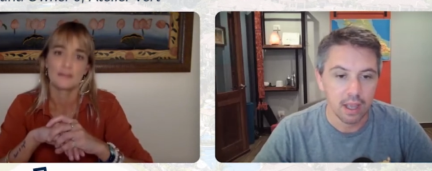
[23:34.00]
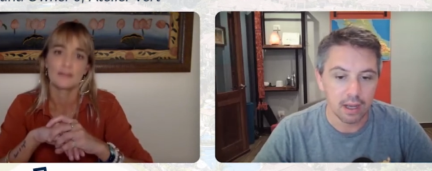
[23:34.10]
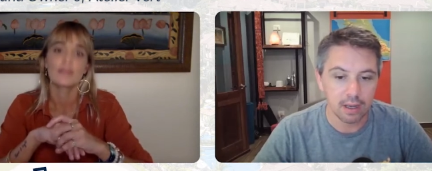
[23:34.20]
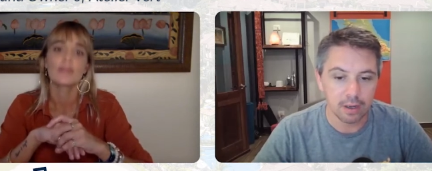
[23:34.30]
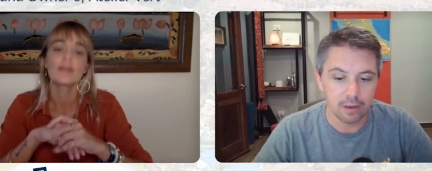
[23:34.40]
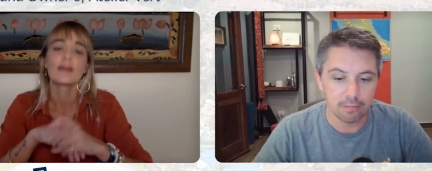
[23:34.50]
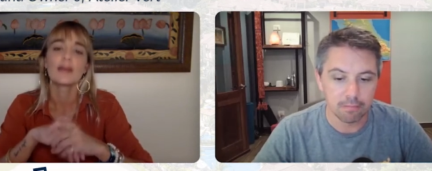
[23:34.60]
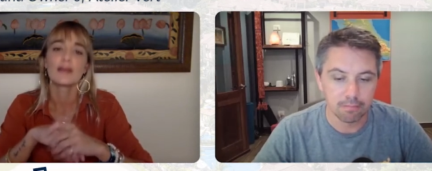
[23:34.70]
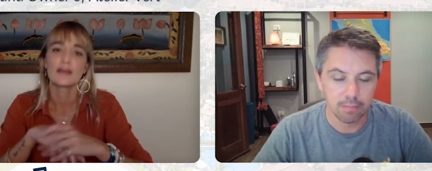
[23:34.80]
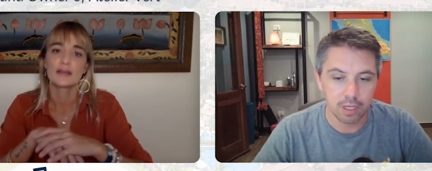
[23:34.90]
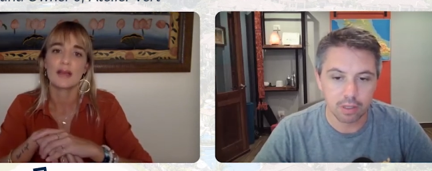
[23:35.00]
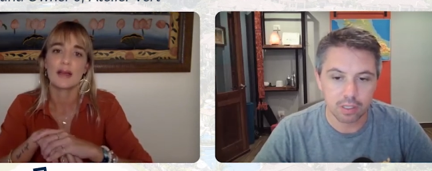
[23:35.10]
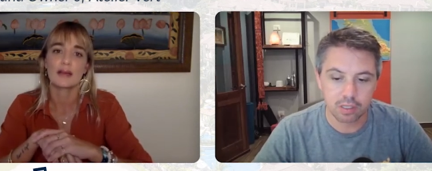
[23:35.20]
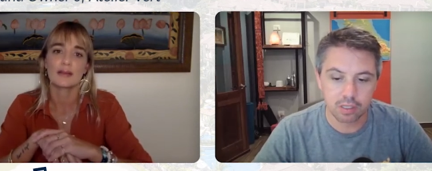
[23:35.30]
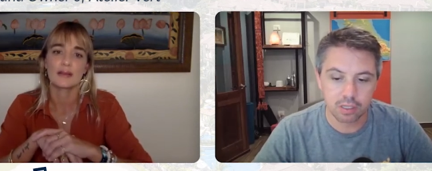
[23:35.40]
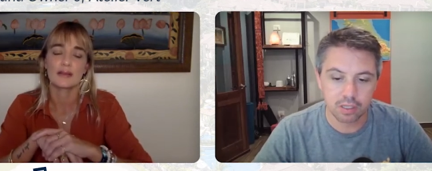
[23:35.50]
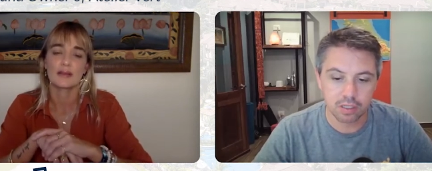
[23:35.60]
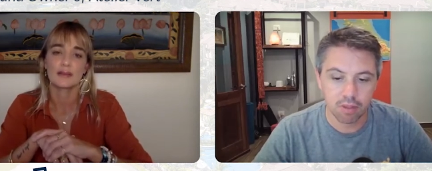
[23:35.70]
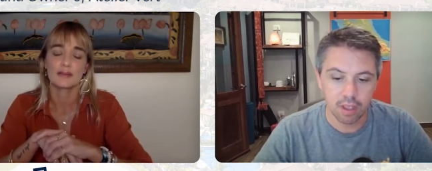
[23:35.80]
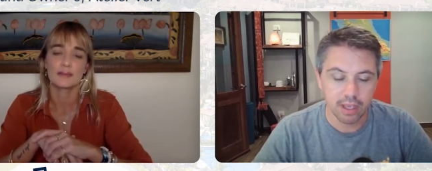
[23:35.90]
Speaker 1: um you know it's
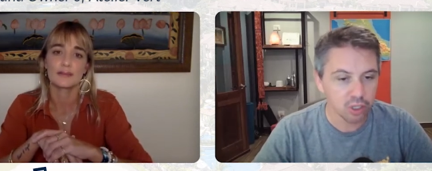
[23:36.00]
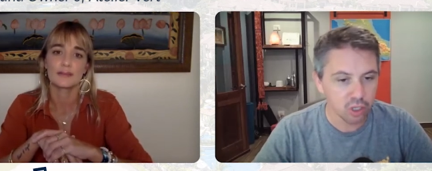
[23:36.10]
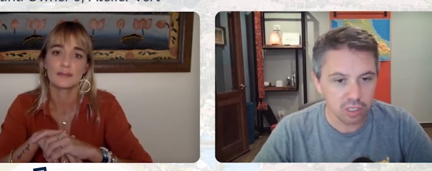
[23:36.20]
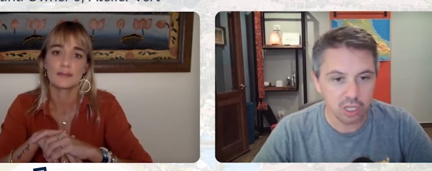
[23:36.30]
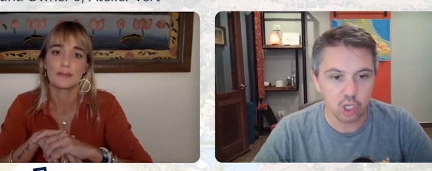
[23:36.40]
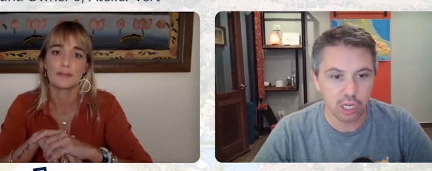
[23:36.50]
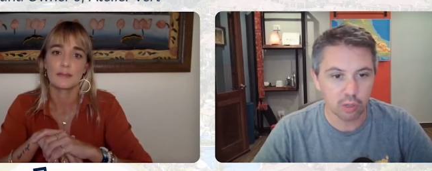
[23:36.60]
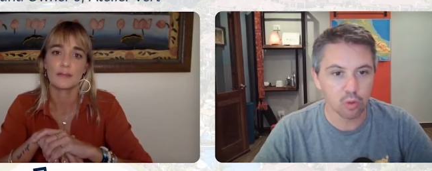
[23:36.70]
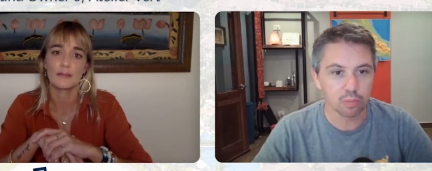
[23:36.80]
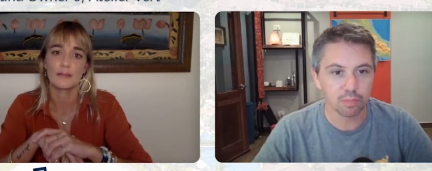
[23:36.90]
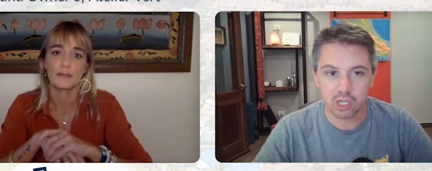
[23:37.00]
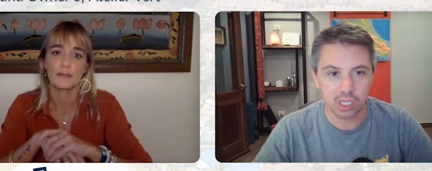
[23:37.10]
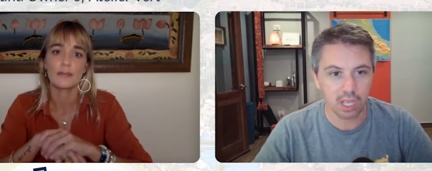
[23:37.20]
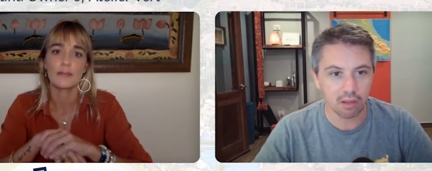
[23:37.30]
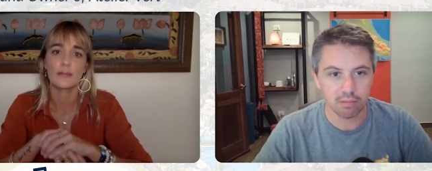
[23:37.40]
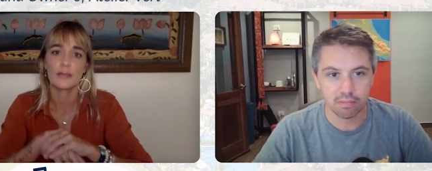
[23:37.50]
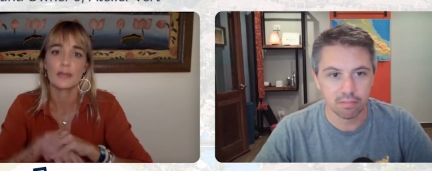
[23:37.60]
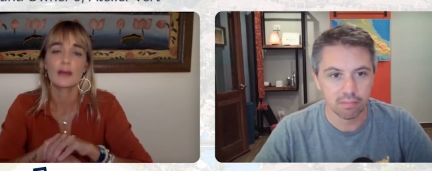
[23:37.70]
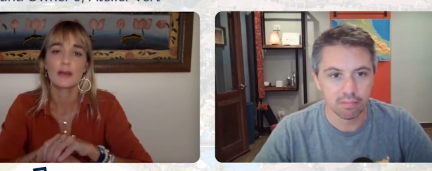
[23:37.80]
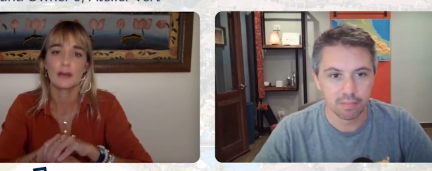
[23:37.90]
just it's just a chilled beach town
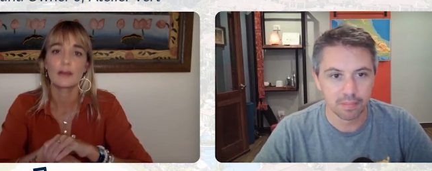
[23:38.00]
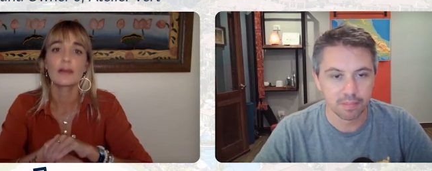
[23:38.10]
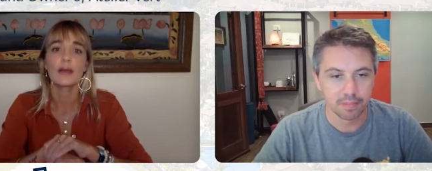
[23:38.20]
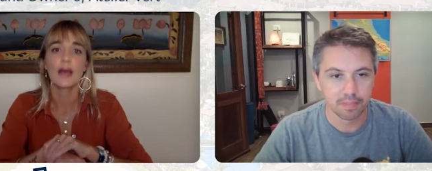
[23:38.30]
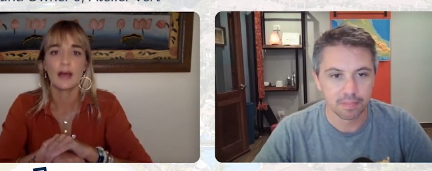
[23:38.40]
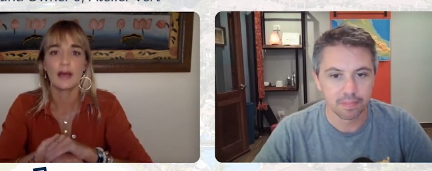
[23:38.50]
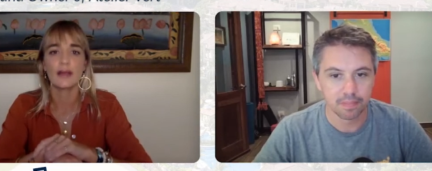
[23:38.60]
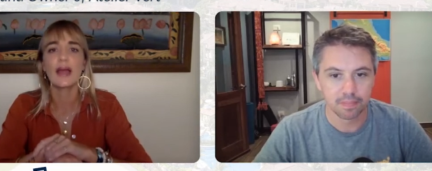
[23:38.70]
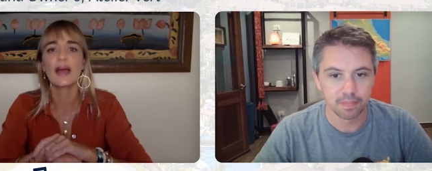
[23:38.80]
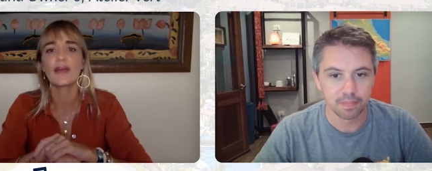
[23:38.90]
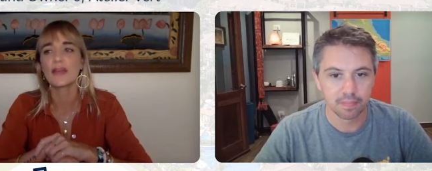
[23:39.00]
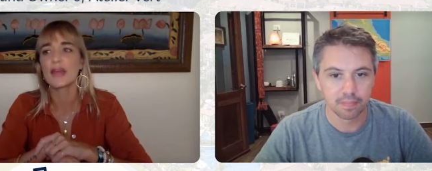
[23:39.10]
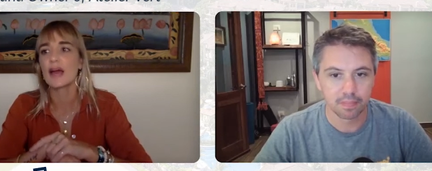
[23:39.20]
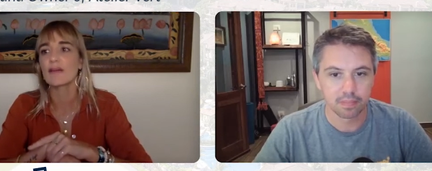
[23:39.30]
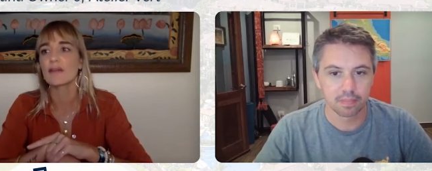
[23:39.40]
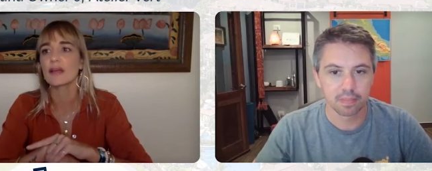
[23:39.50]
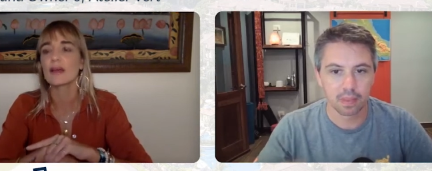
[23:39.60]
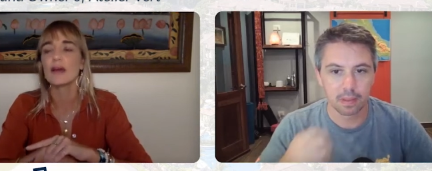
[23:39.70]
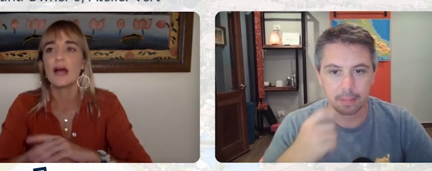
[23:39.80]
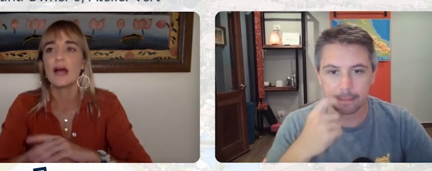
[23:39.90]
Speaker 2: yeah yeah and they have like
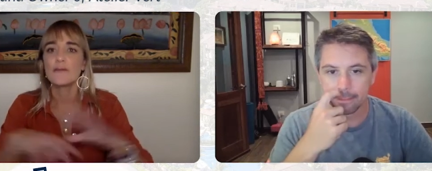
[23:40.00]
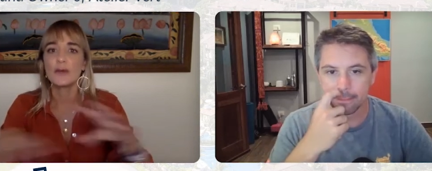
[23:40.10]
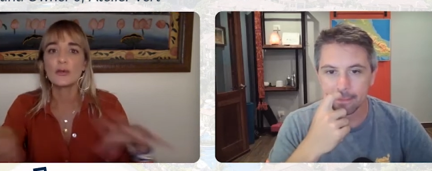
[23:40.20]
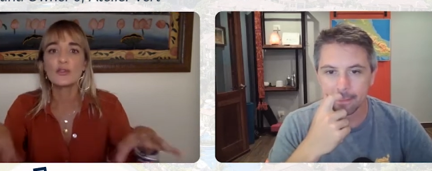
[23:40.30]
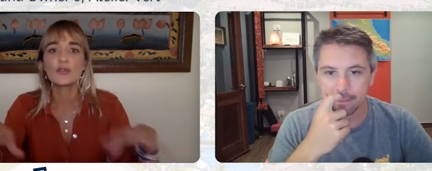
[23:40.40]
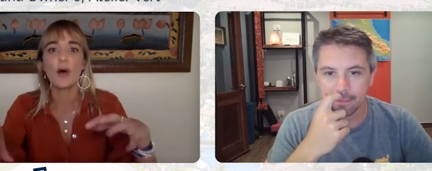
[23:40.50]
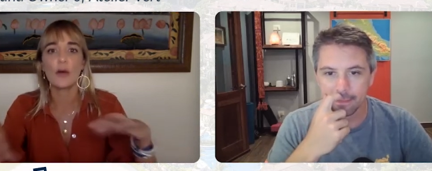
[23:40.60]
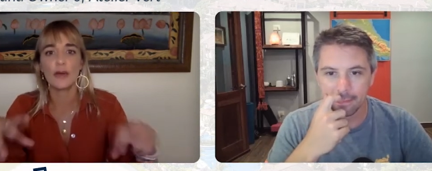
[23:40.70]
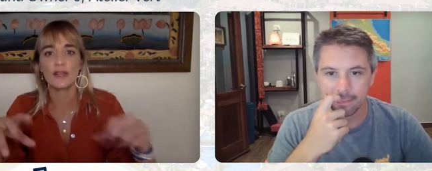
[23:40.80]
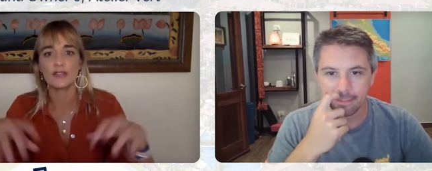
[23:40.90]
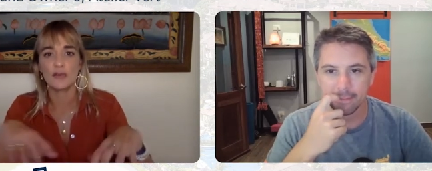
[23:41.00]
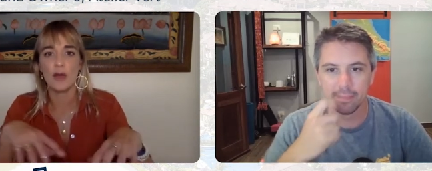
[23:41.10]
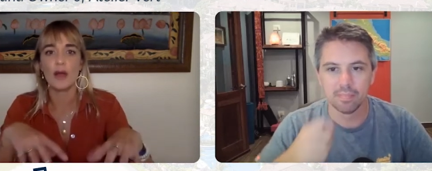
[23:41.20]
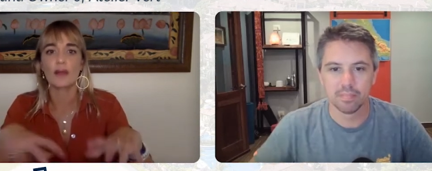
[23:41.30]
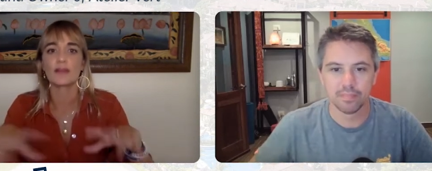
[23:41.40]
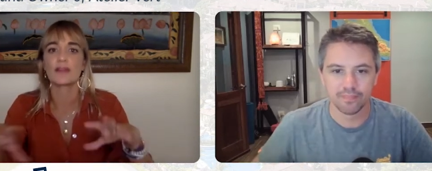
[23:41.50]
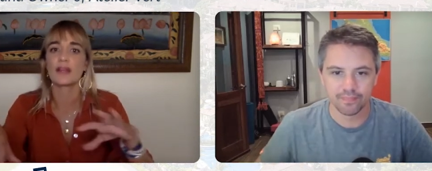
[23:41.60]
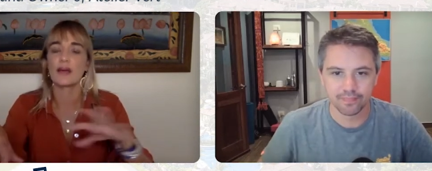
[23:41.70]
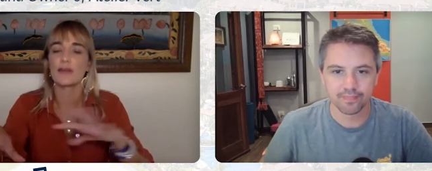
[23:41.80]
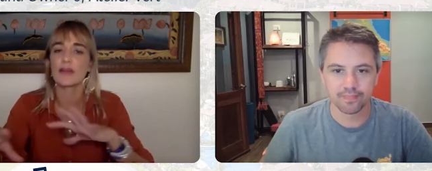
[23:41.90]
a few small restaurants and
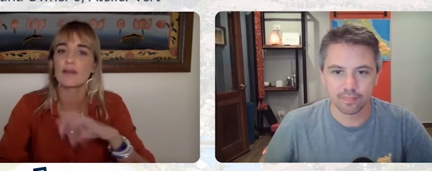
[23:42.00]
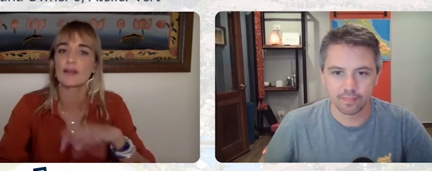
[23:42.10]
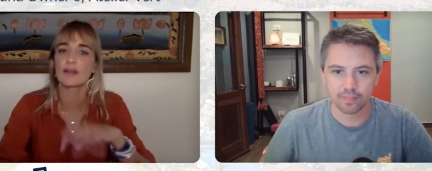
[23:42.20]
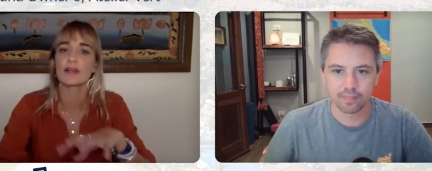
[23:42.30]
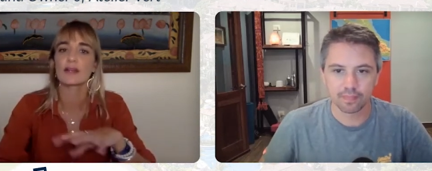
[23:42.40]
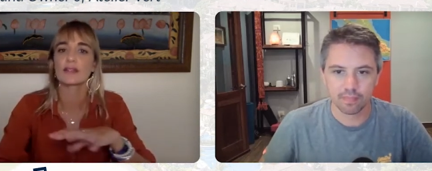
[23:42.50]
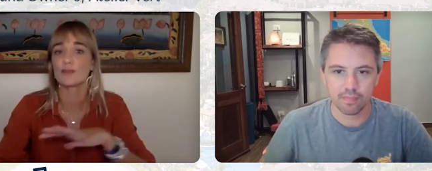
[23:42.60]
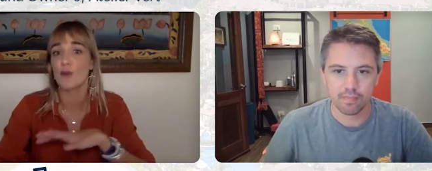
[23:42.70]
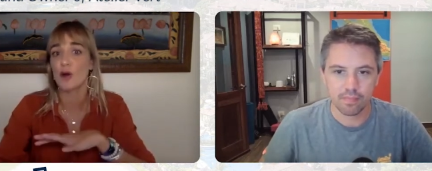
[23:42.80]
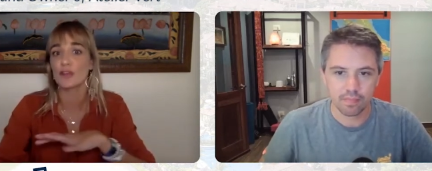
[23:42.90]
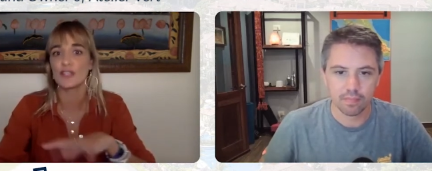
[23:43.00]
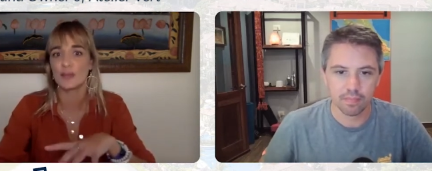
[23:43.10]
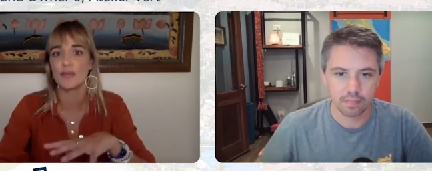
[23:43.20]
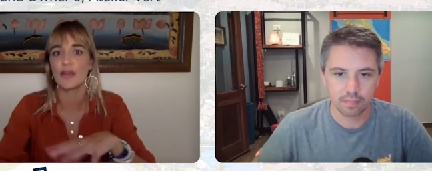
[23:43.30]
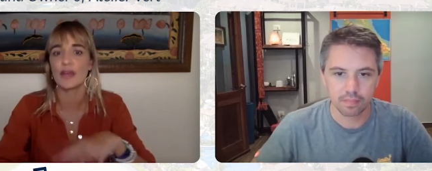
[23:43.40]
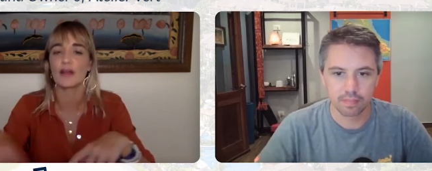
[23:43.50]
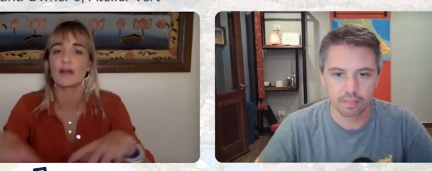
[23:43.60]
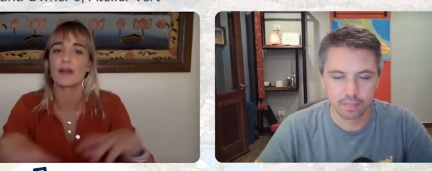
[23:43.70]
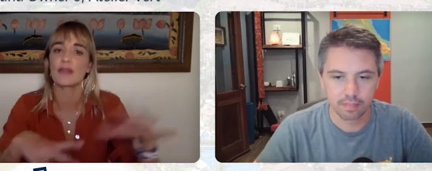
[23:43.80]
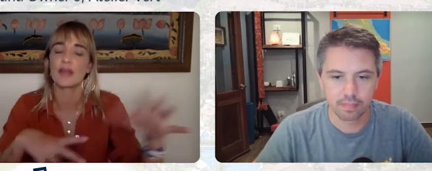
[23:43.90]
now they have like a small gym there and they